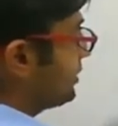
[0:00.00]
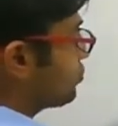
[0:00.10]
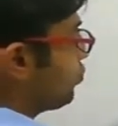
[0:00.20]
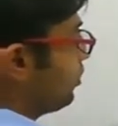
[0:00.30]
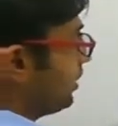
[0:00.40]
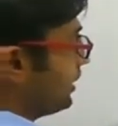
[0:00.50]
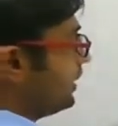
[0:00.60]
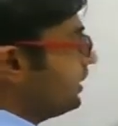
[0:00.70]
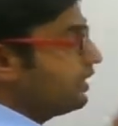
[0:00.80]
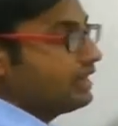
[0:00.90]
is called
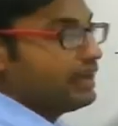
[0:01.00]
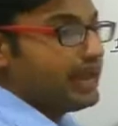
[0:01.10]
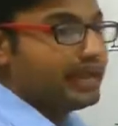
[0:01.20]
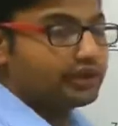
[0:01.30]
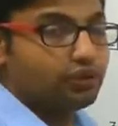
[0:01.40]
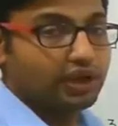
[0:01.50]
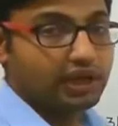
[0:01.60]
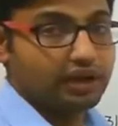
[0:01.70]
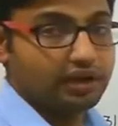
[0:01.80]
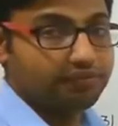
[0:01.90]
the acute
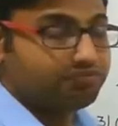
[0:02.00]
angle.